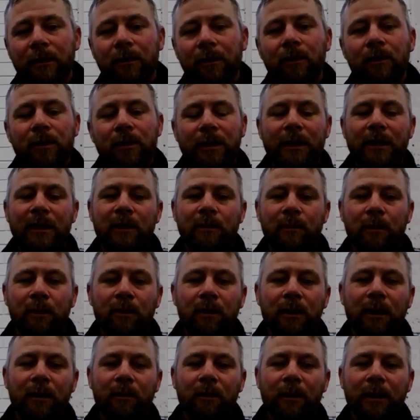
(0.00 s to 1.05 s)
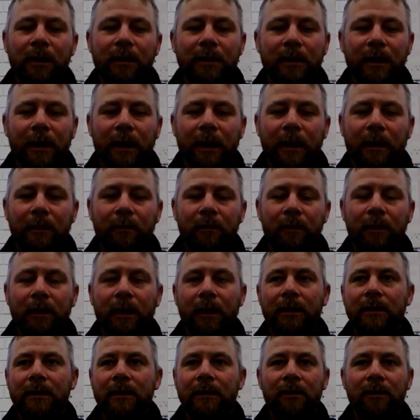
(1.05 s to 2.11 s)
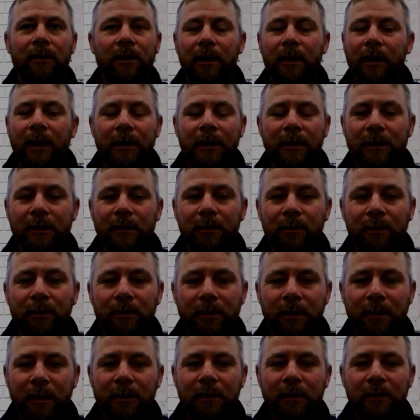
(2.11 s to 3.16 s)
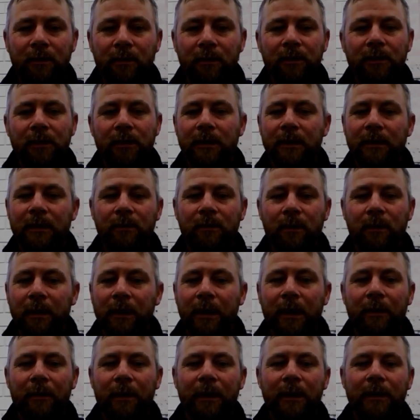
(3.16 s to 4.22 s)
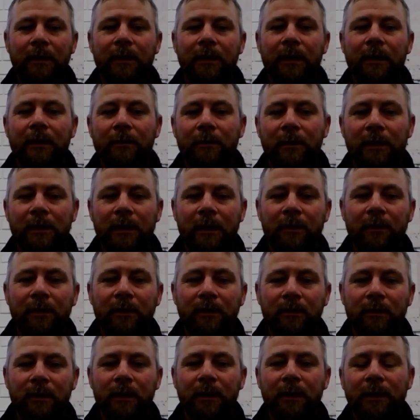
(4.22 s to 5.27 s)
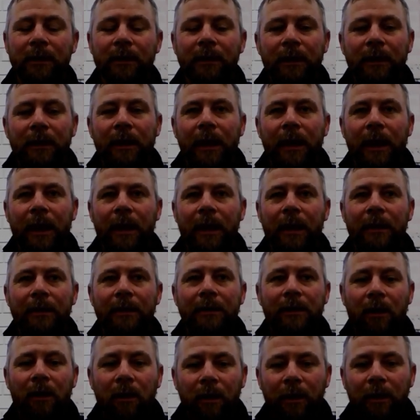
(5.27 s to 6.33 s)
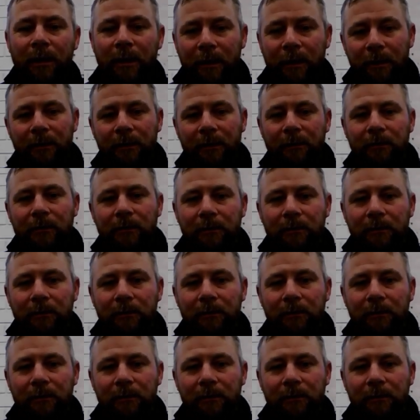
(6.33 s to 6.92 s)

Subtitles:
The horse gets spooky when it's out. Well, that's not a lazy horse. That's a horse that doesn't want to go out in enemy territory, and it's hiding.